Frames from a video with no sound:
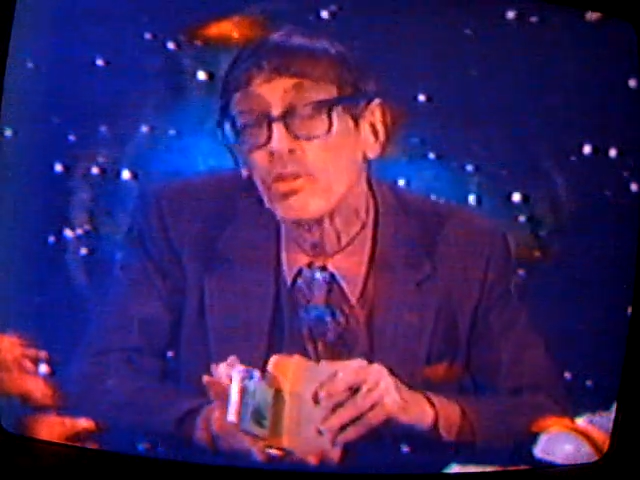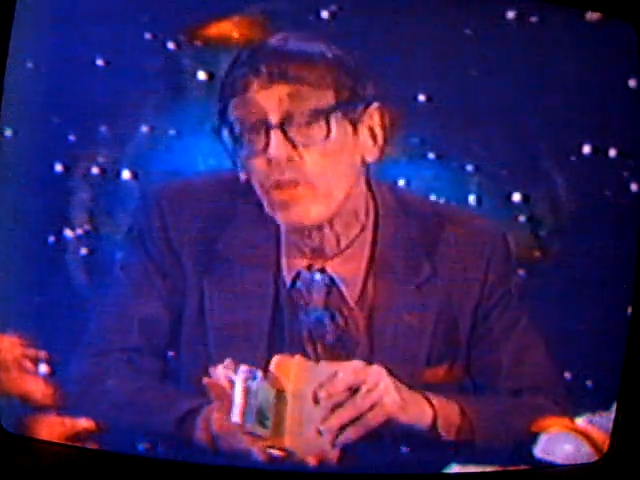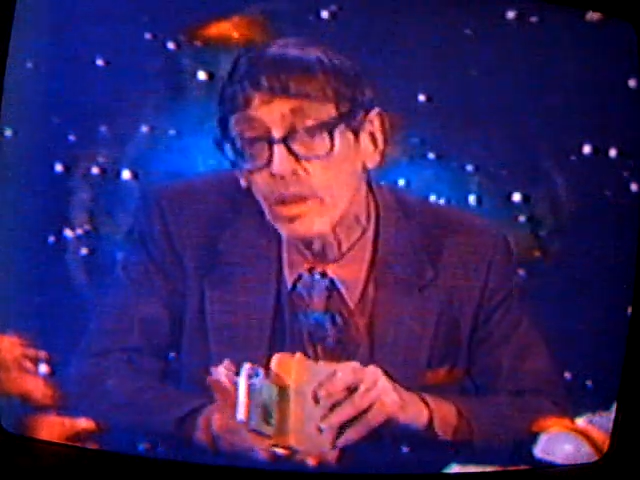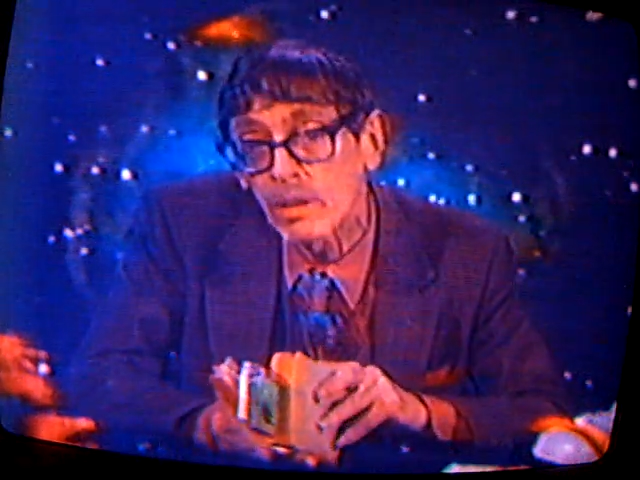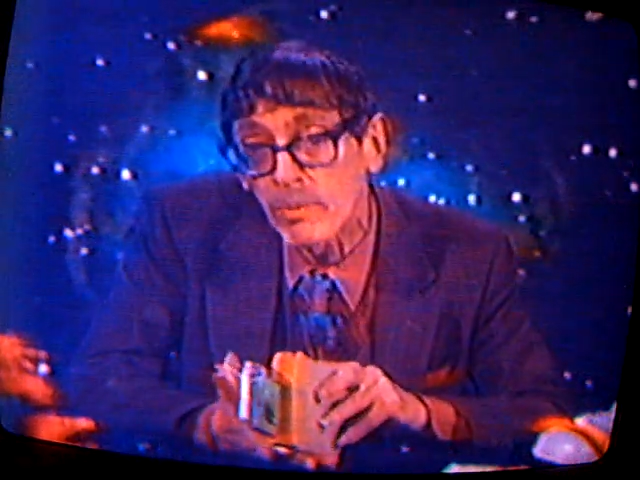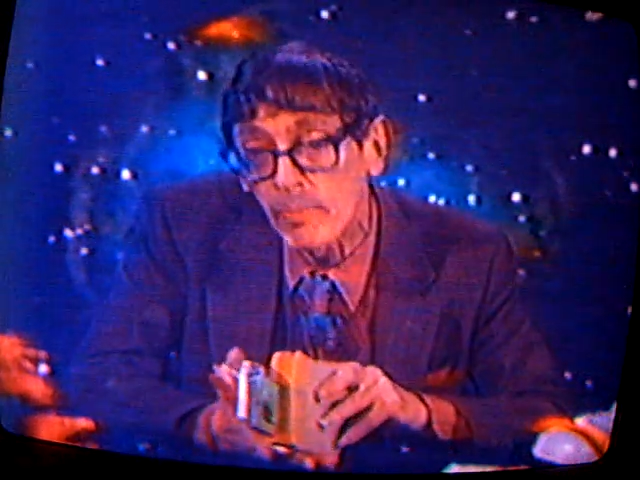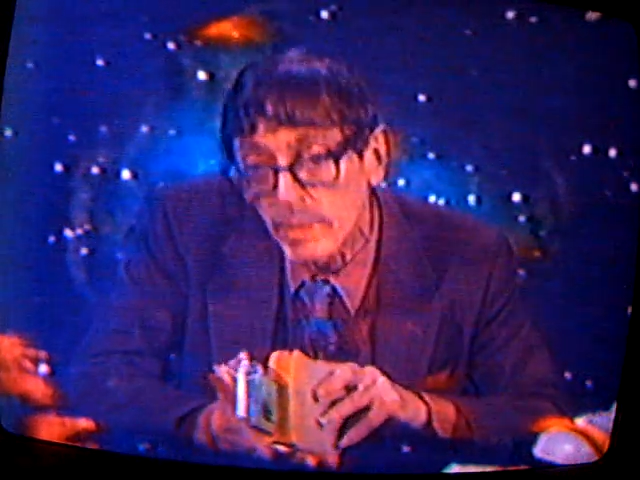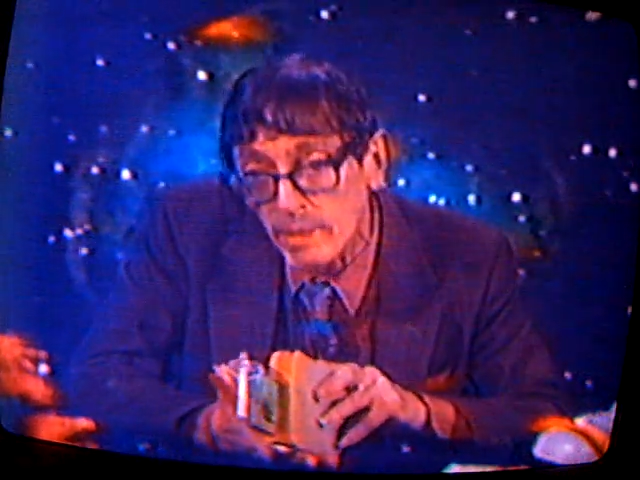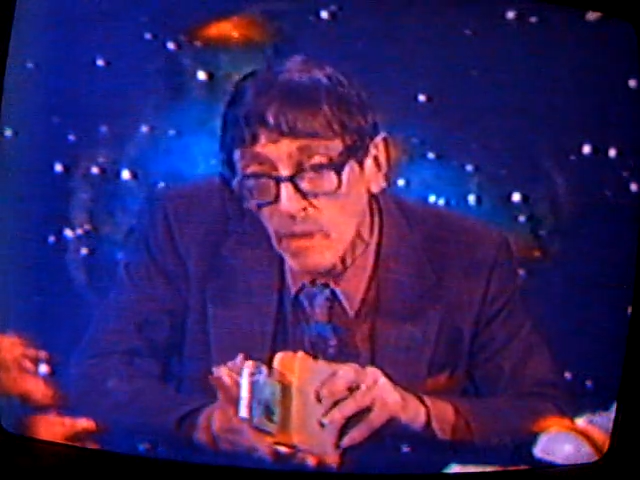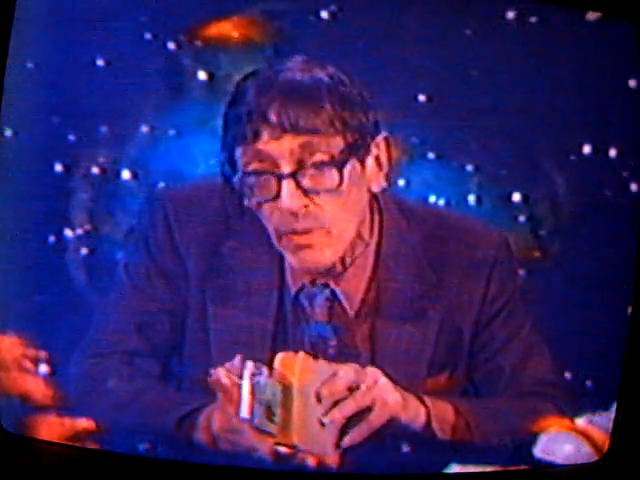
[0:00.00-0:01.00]
to Jesus
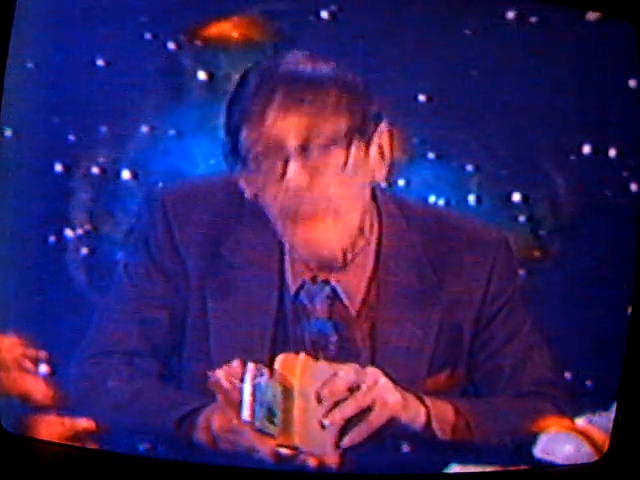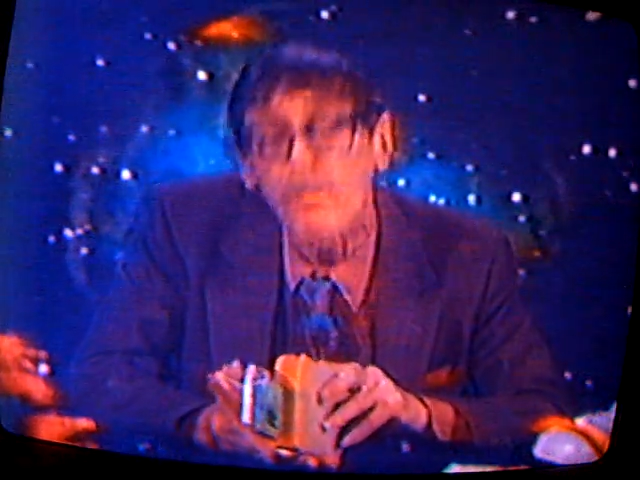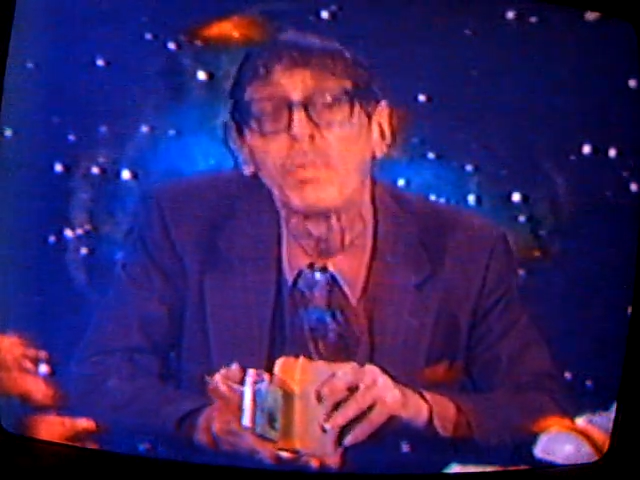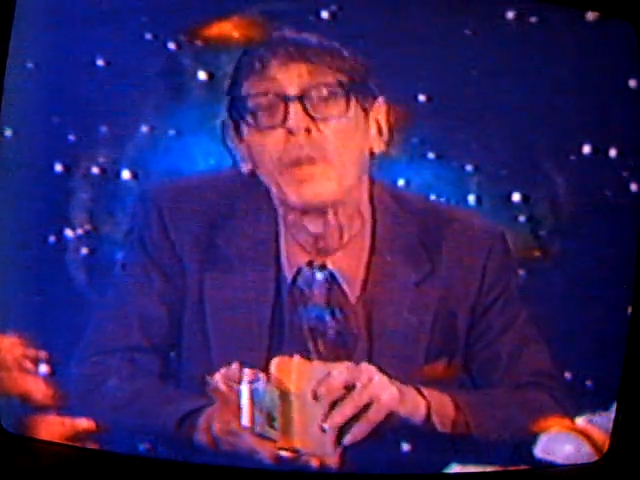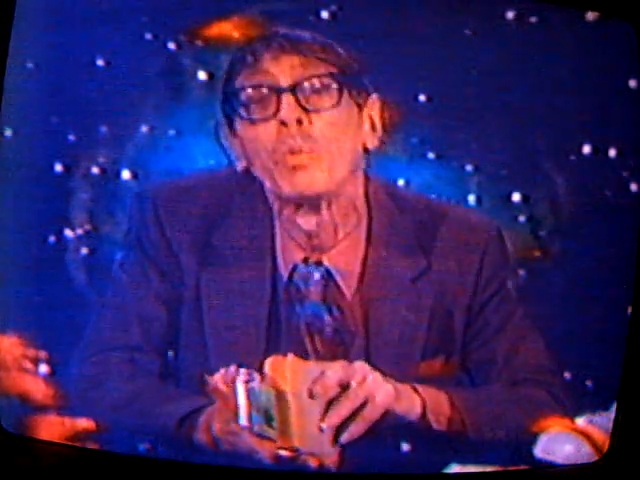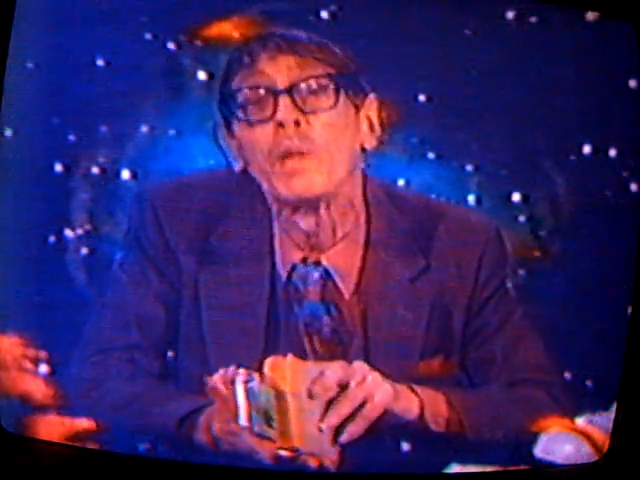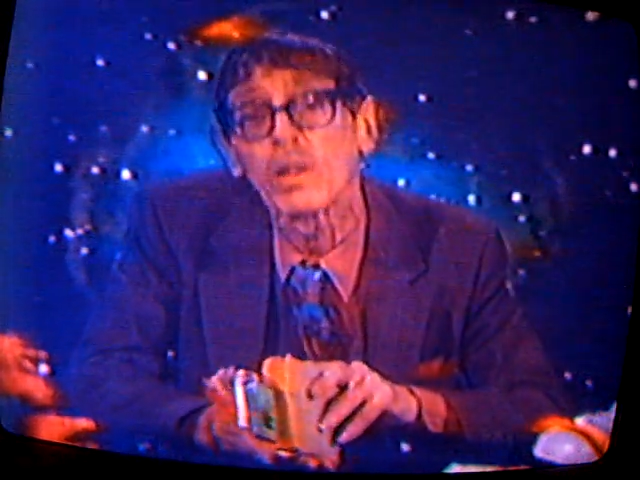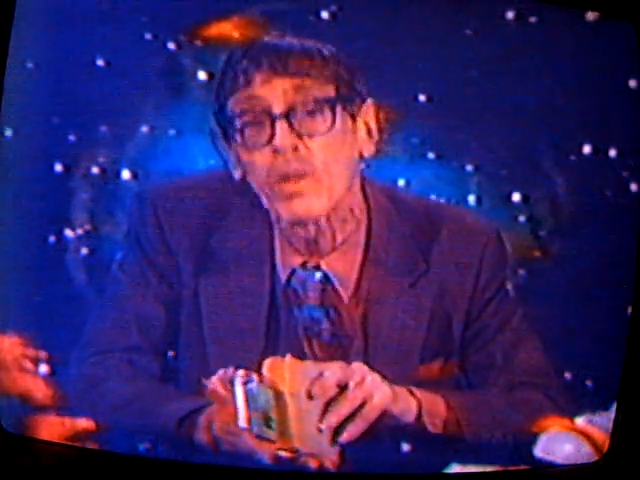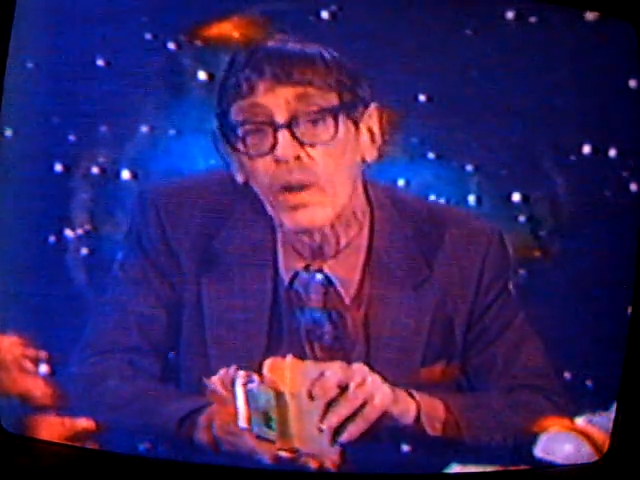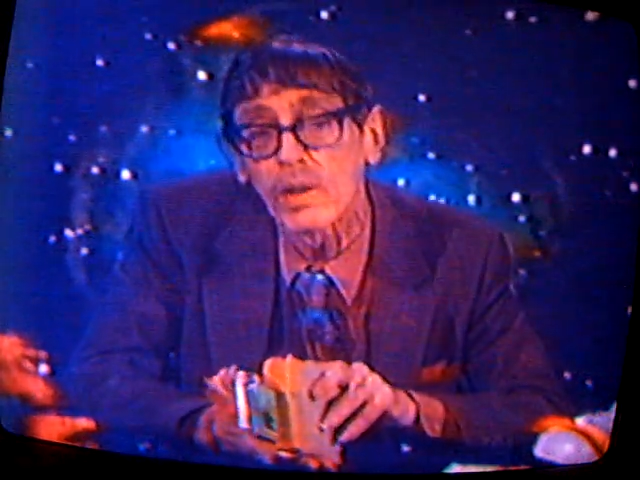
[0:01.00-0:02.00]
himself having been
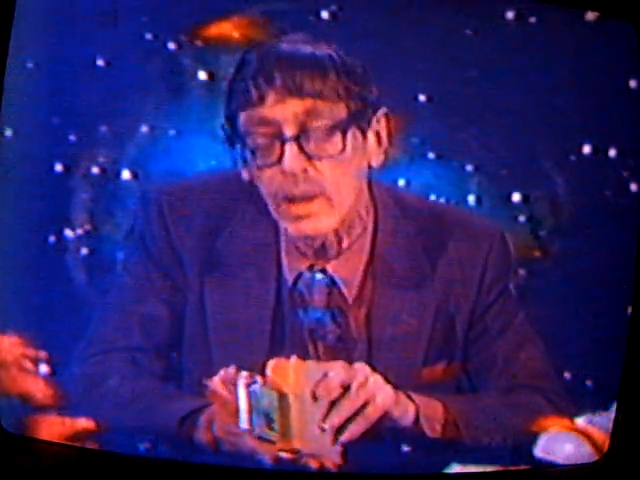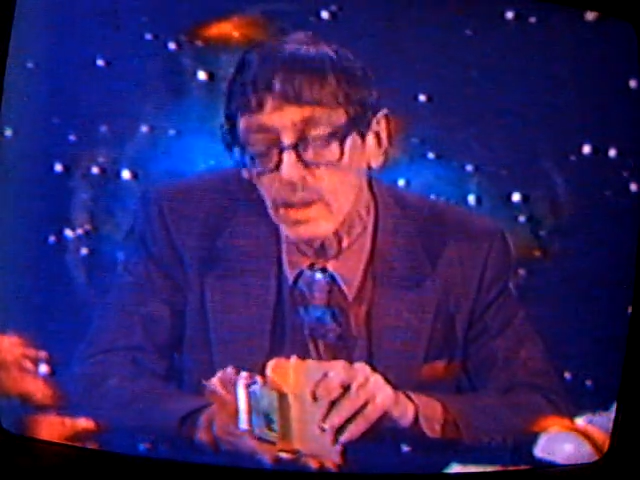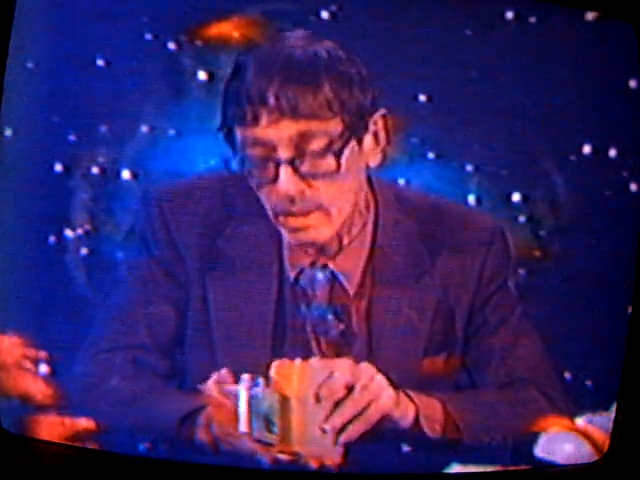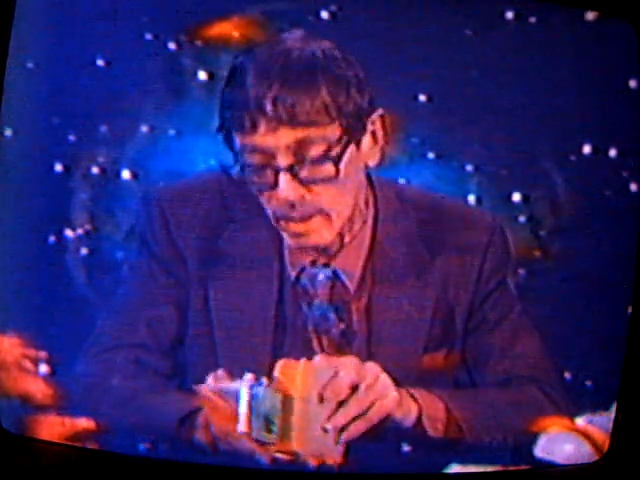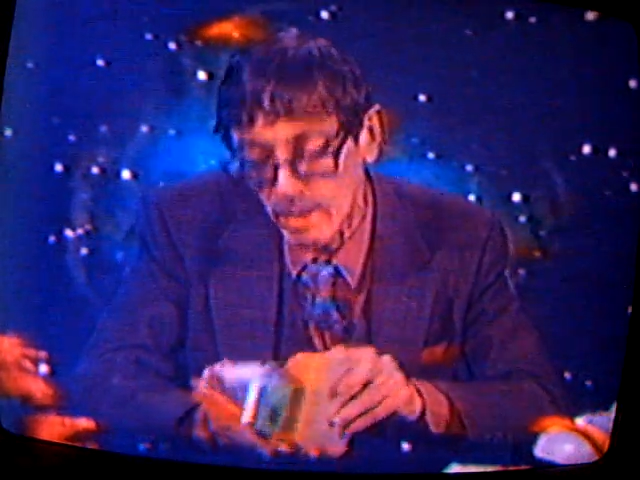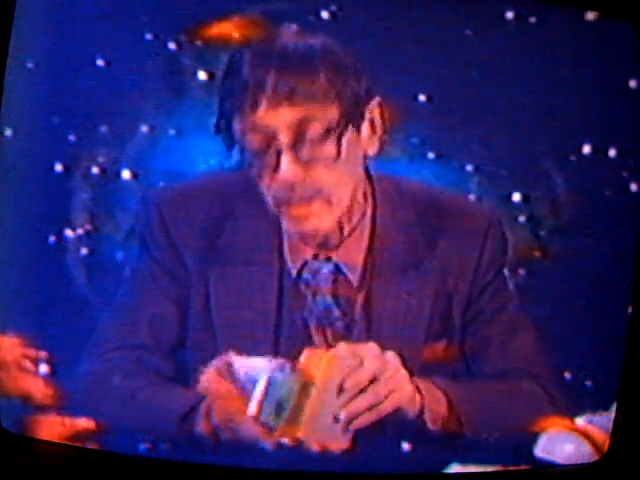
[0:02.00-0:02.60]
reincarnated?